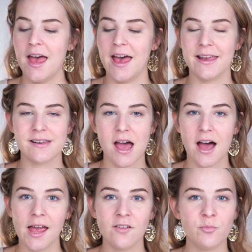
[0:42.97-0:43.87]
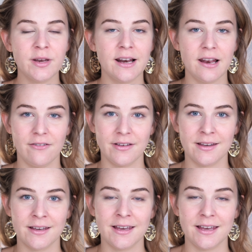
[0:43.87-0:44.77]
and I have been
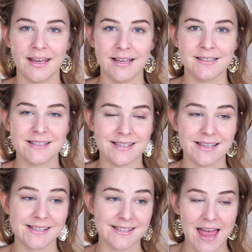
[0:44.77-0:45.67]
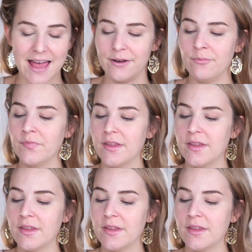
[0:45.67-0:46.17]
loving it since then.